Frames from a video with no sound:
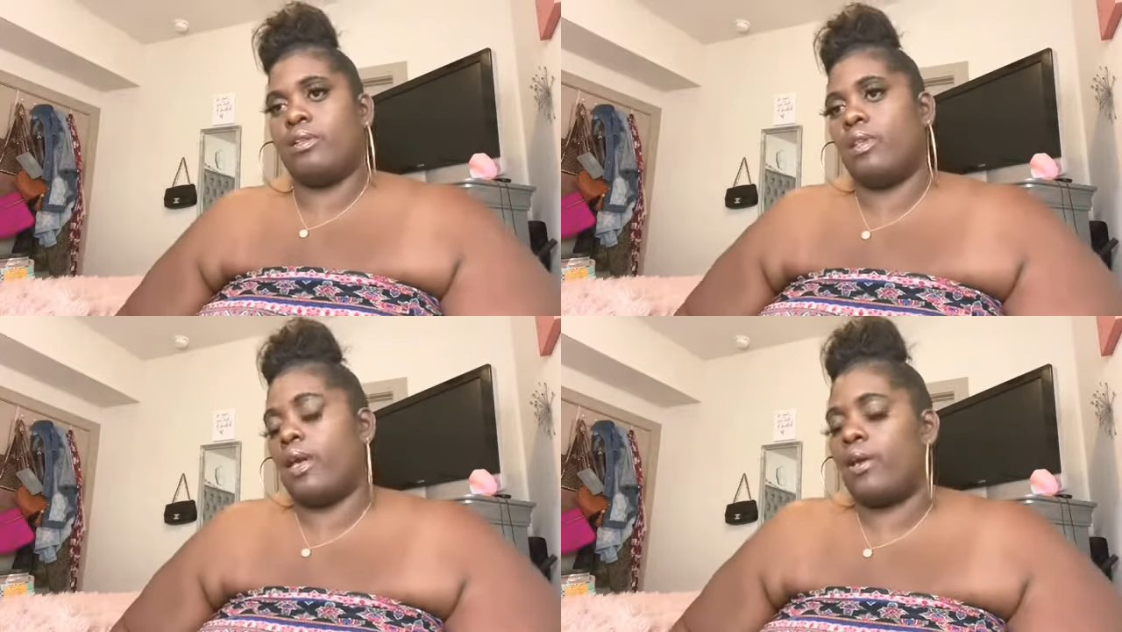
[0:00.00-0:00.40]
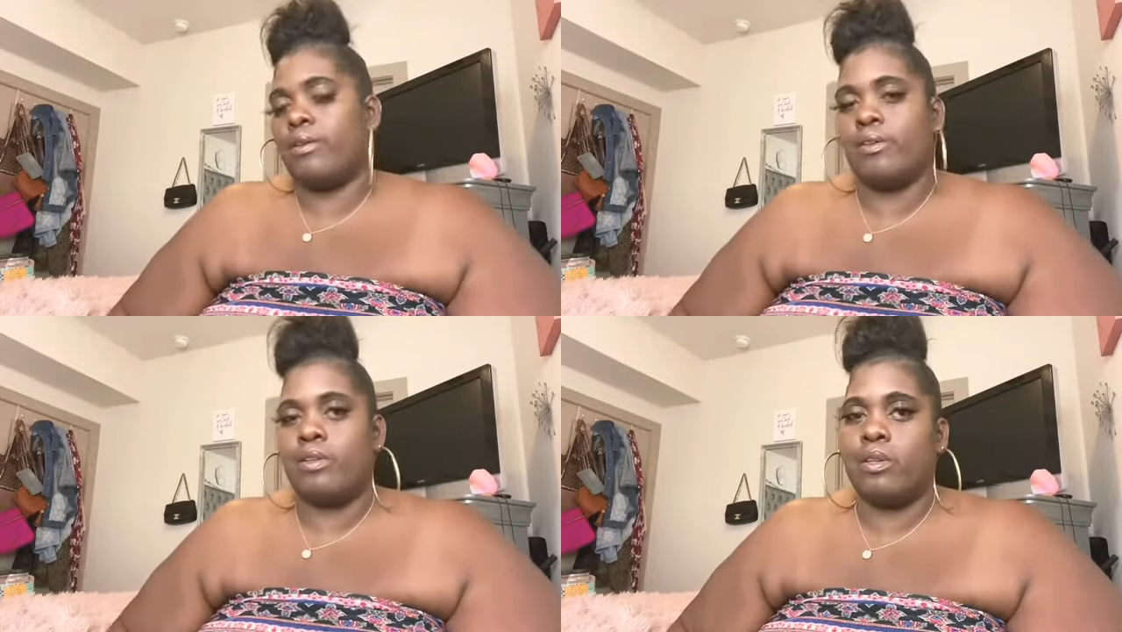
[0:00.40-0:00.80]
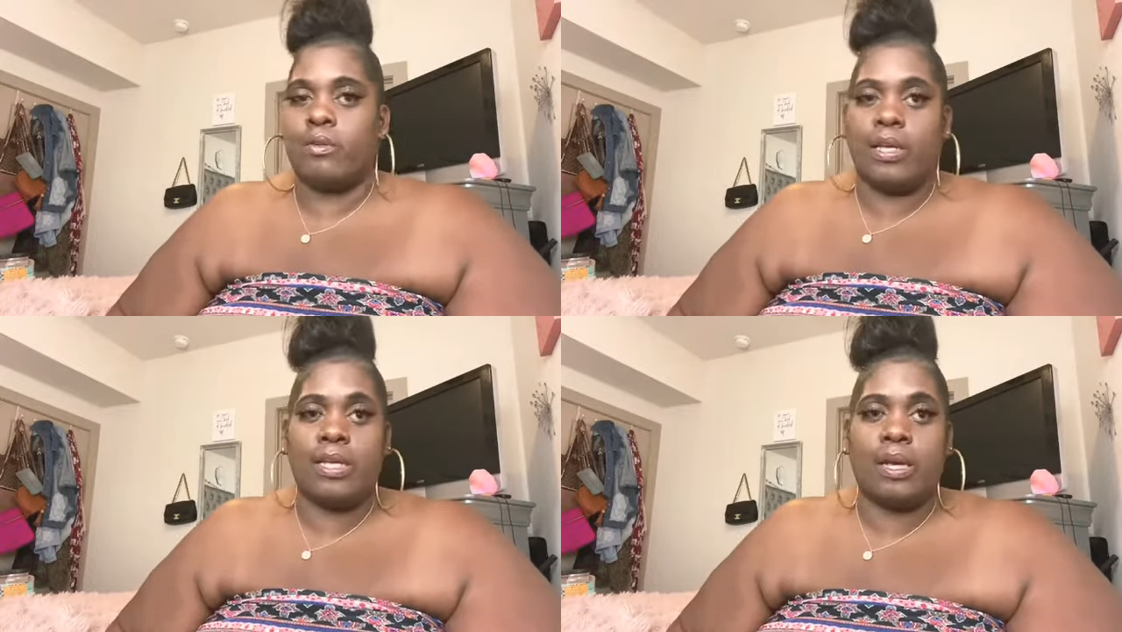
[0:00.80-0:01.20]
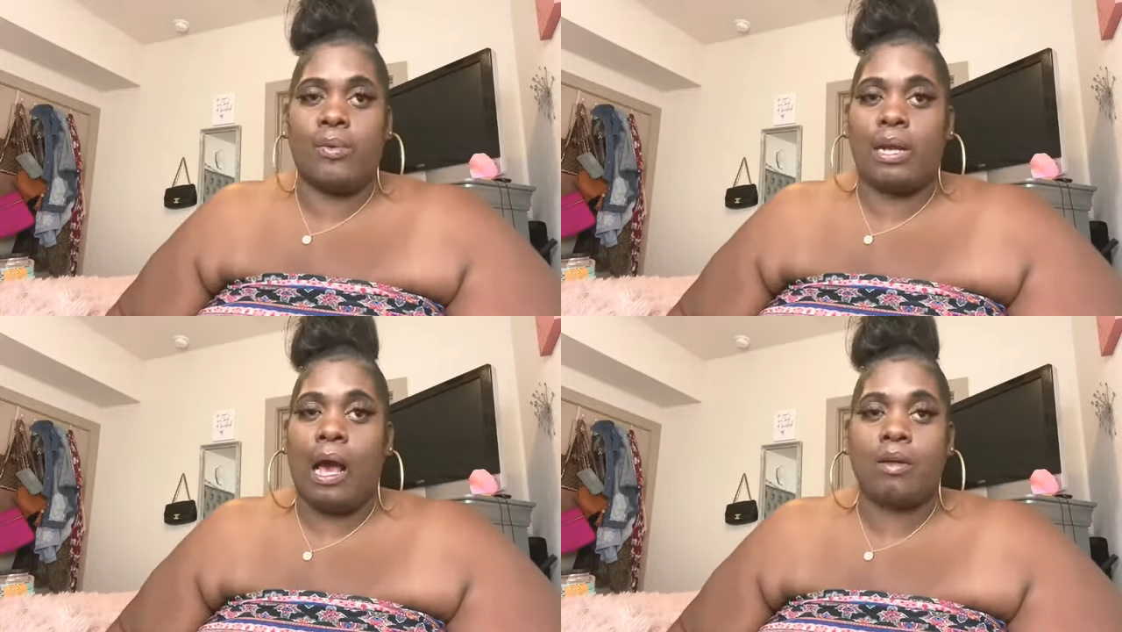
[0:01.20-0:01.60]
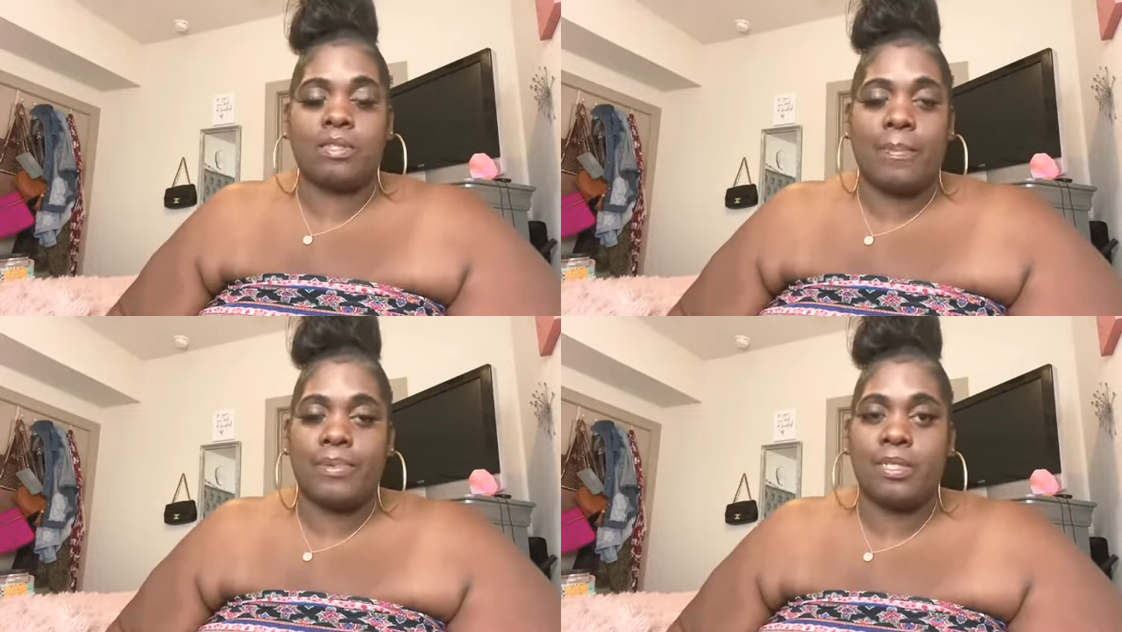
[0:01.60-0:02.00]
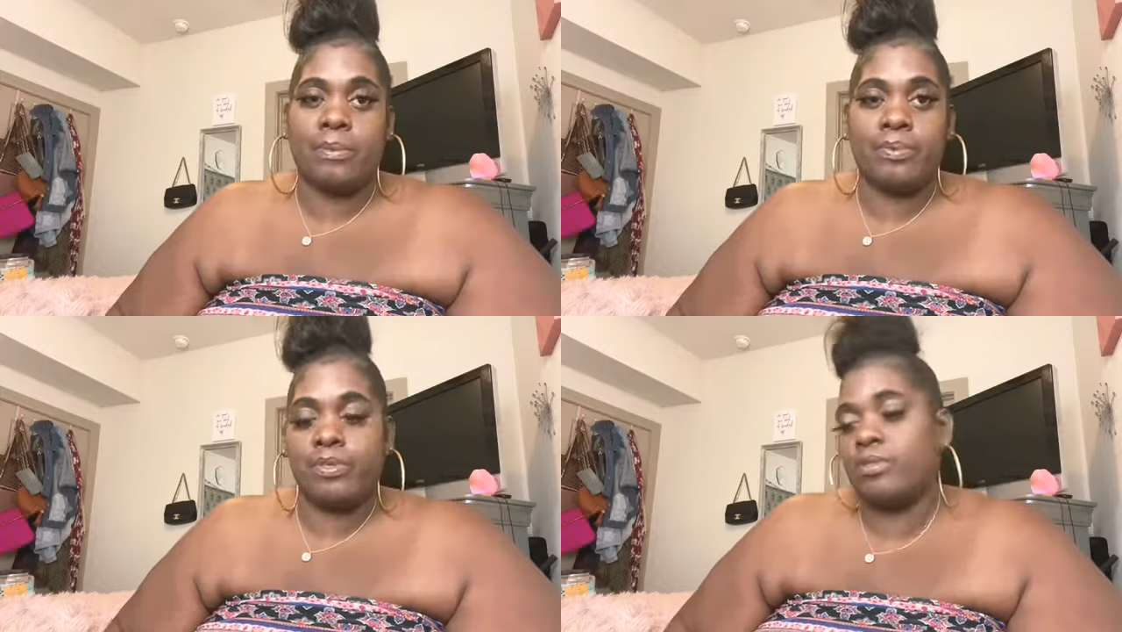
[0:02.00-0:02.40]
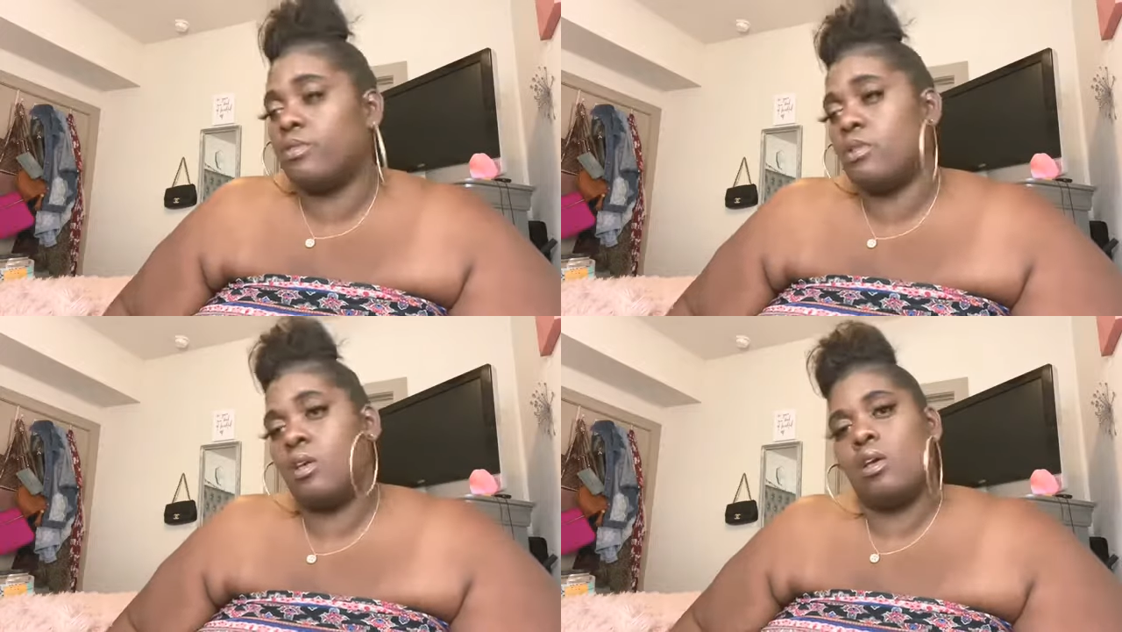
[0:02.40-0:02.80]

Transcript: They, you know, they deal with all type of temperatures